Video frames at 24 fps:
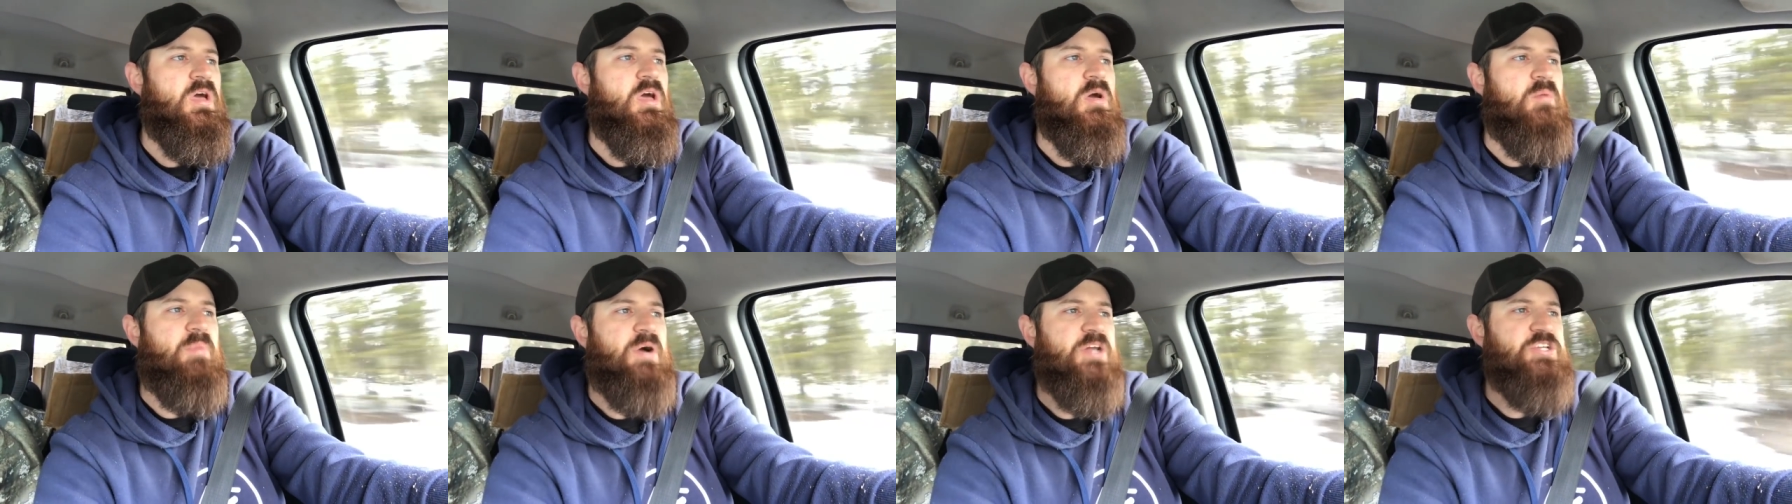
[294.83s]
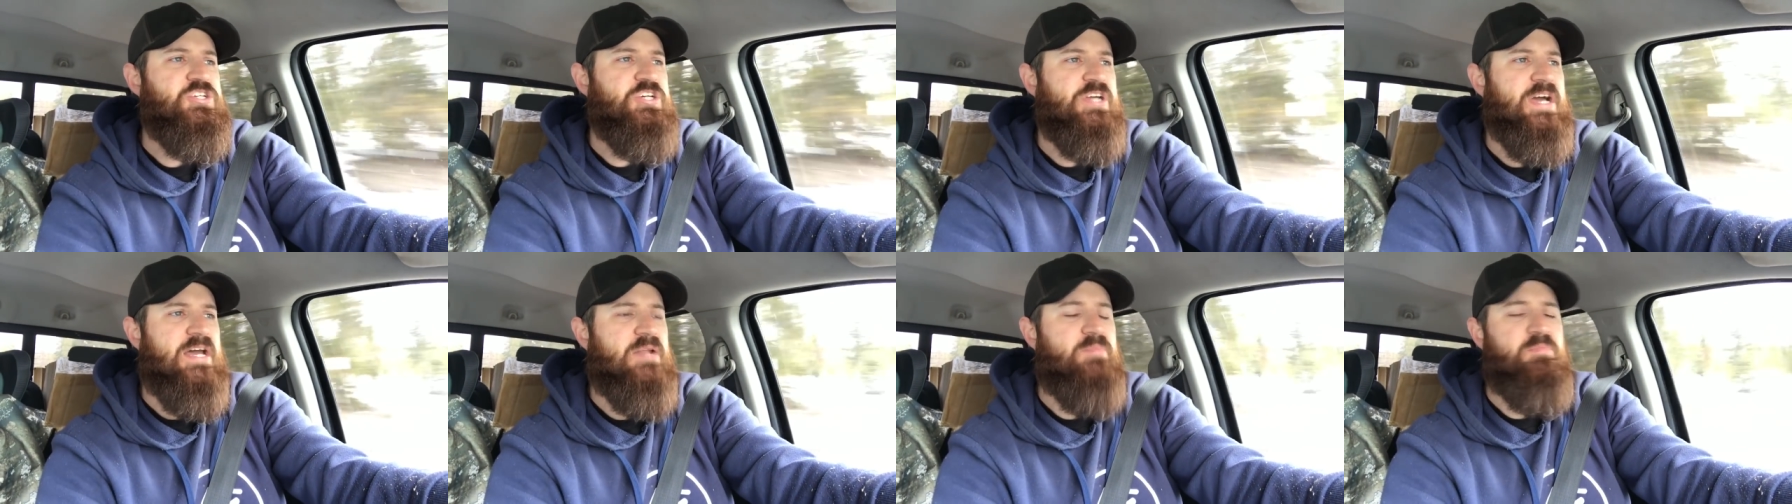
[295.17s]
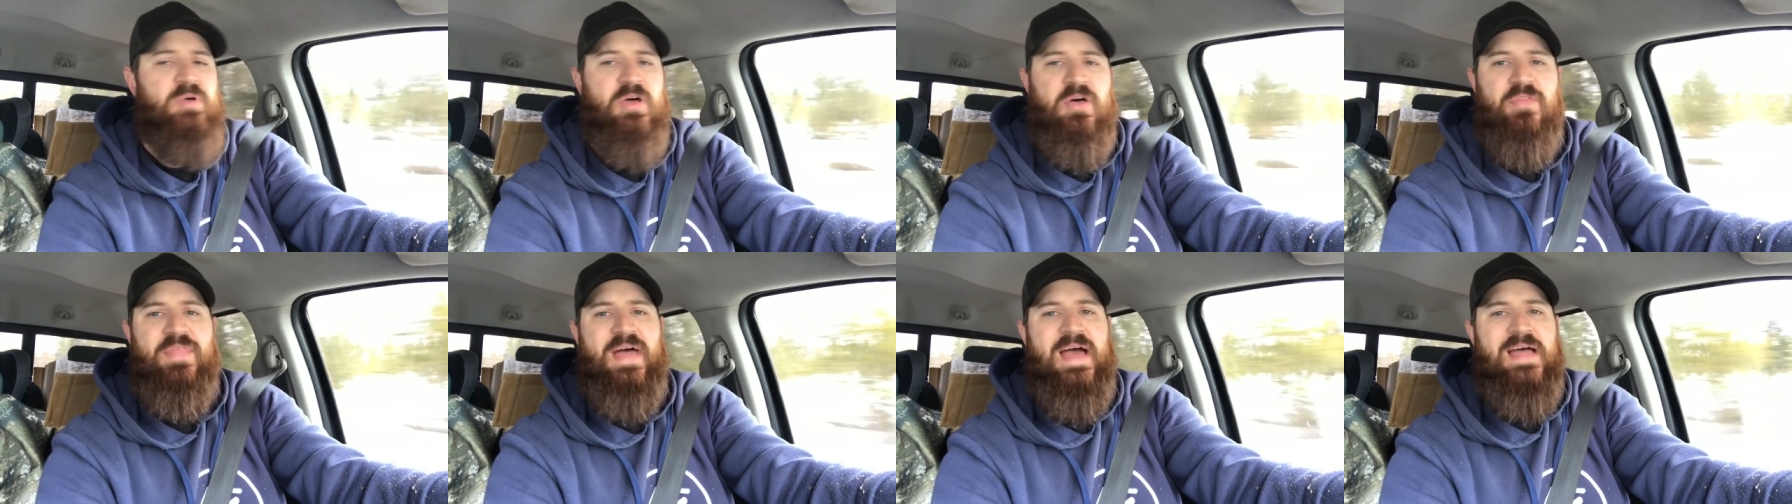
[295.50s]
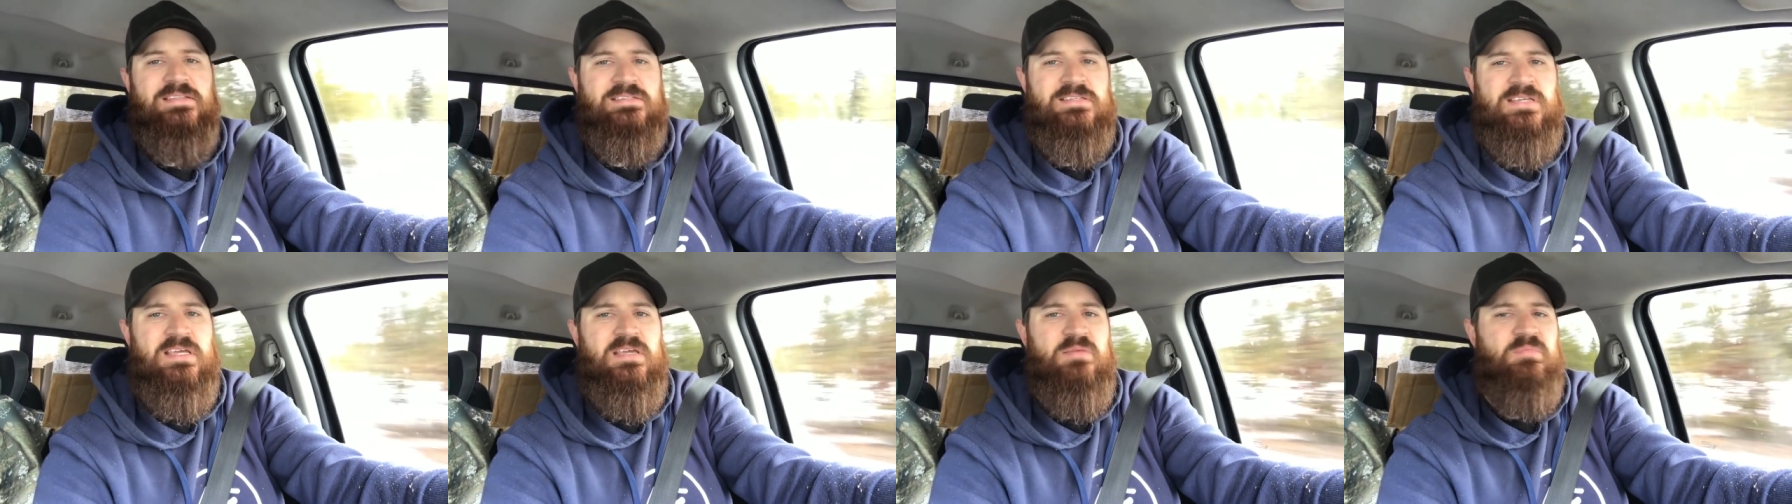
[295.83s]
But you got to build
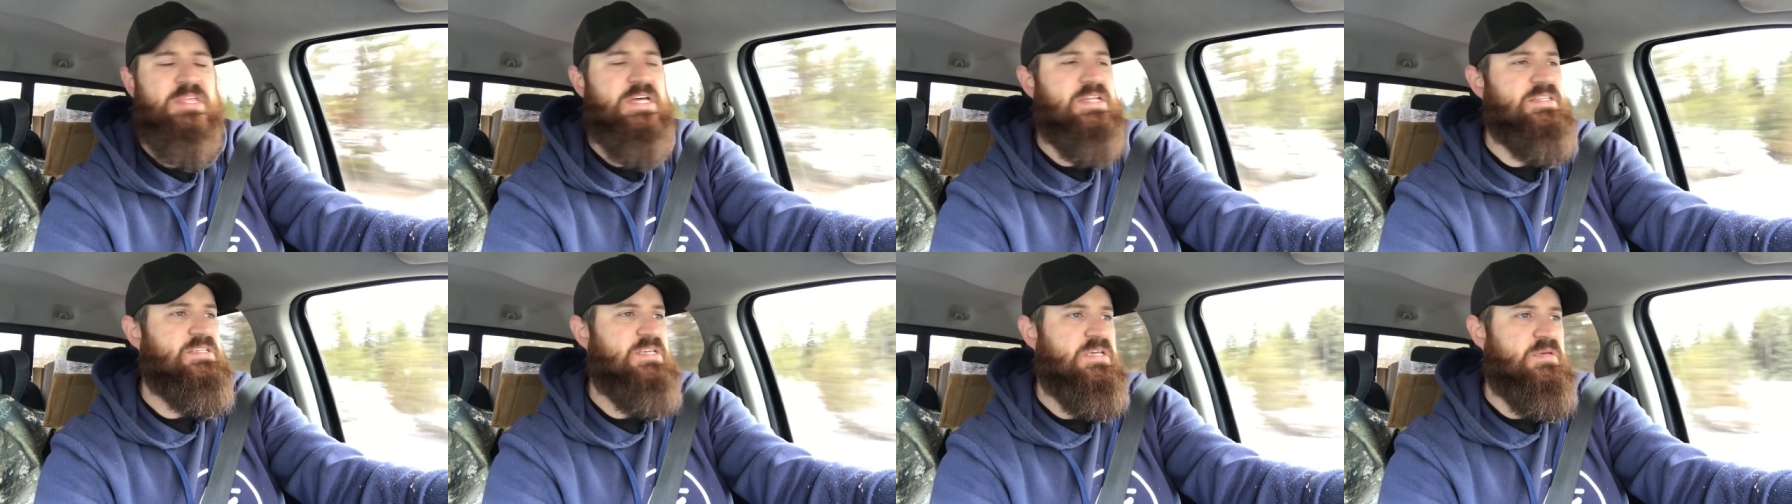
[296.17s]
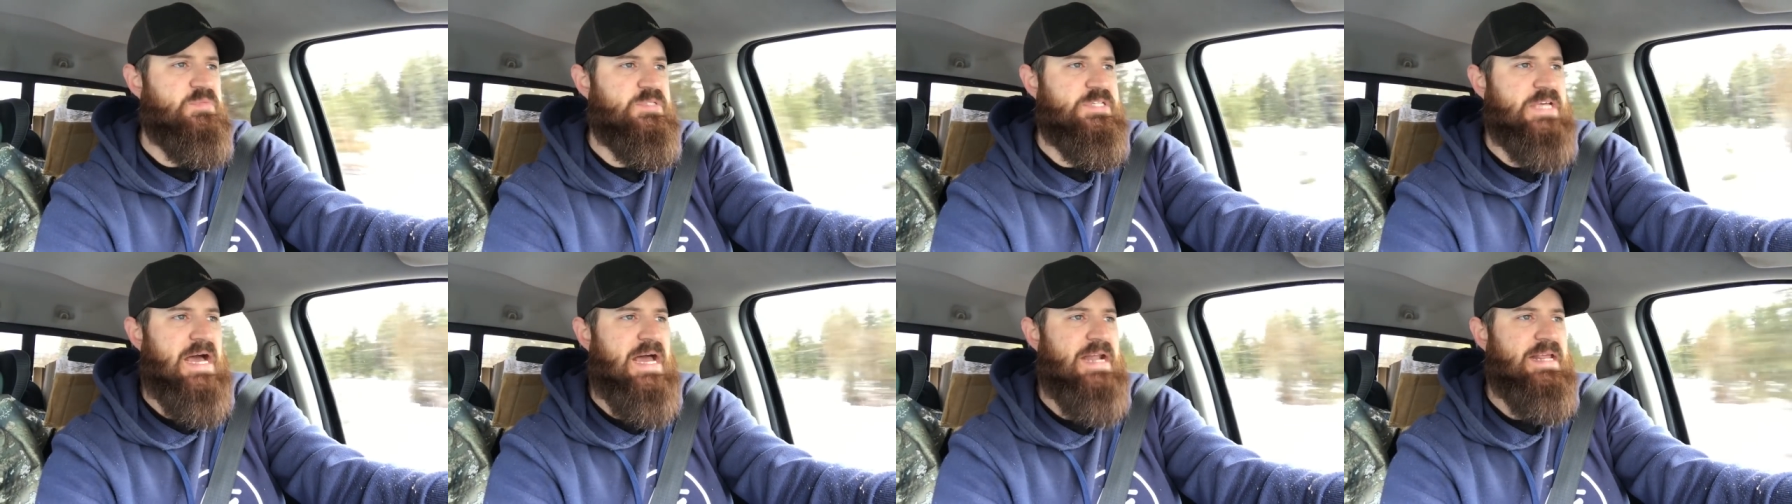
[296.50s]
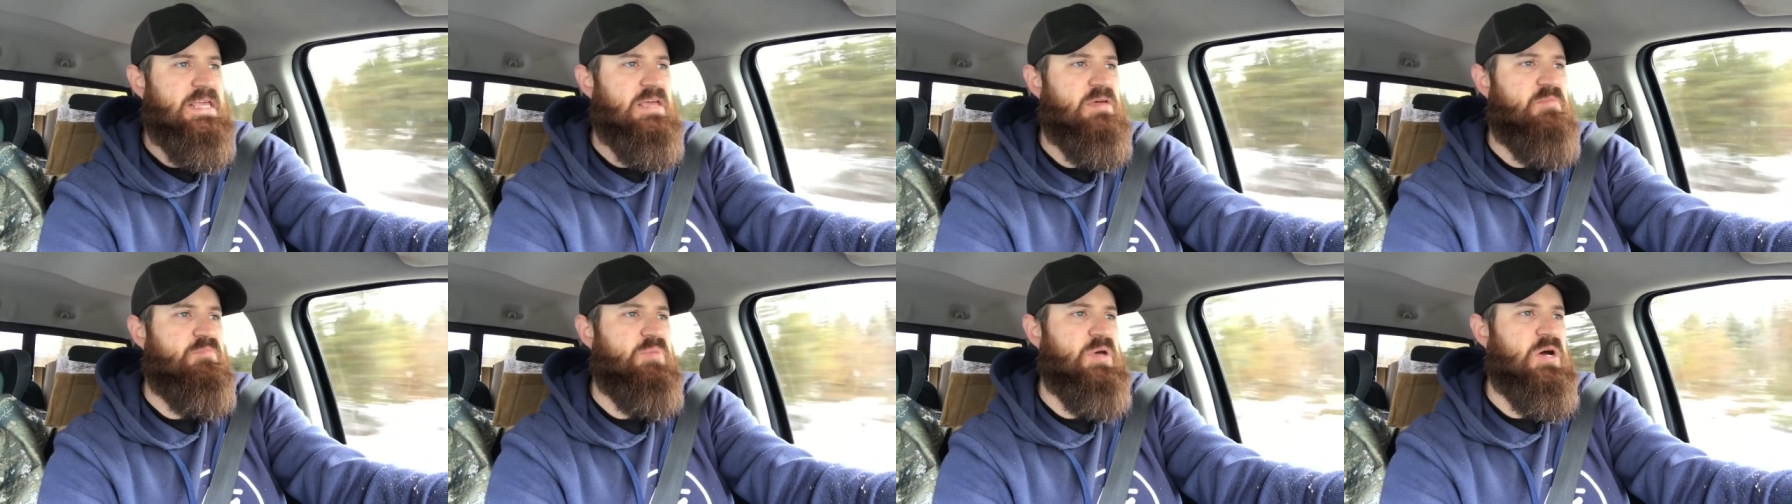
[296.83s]
that team, and that team's got to get